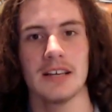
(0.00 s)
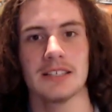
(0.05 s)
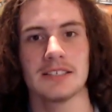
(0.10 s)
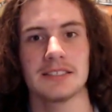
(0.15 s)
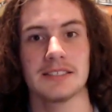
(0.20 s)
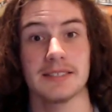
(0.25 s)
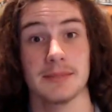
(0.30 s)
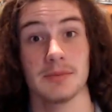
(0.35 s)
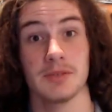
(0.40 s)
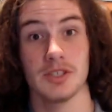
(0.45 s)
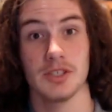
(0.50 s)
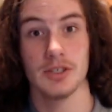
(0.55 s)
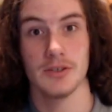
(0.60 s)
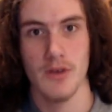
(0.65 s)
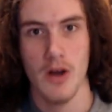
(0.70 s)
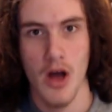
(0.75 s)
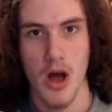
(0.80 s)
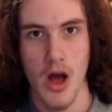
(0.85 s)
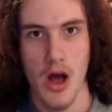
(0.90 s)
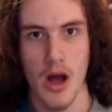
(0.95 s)
some
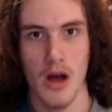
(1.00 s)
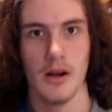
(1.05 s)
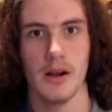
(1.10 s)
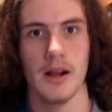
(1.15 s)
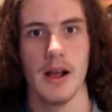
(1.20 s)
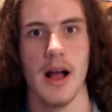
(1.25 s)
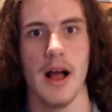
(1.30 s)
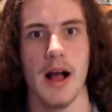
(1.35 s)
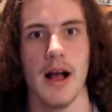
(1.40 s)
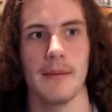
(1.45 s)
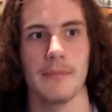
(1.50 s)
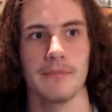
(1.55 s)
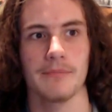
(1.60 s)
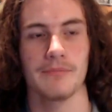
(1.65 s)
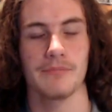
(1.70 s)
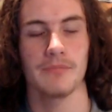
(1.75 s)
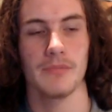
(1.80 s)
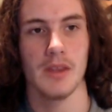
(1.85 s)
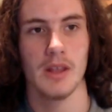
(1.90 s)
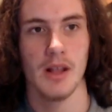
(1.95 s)
strong
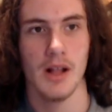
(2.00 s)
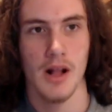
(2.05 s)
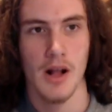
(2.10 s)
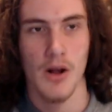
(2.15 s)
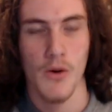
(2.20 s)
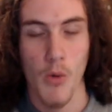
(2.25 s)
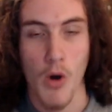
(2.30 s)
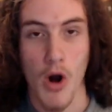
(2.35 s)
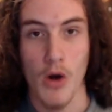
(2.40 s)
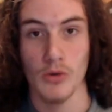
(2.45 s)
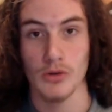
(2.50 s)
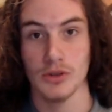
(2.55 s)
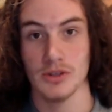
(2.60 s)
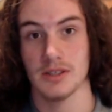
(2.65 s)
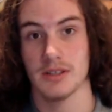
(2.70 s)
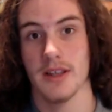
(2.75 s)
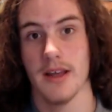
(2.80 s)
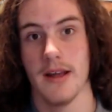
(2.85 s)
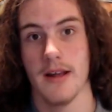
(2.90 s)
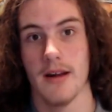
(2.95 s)

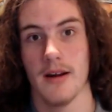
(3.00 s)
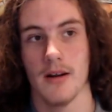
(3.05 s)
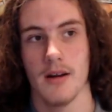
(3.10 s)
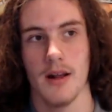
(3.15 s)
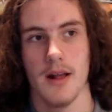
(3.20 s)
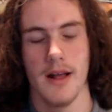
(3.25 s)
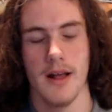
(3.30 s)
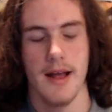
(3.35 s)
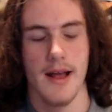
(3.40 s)
quotes there.